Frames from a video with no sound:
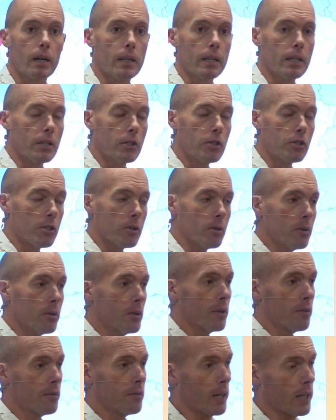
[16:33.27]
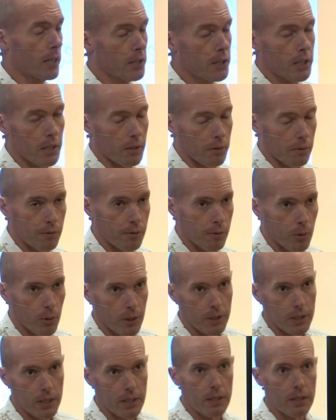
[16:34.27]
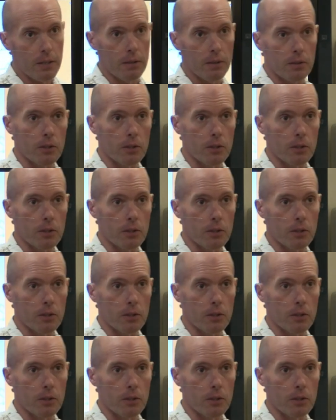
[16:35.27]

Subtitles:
In June of 1940,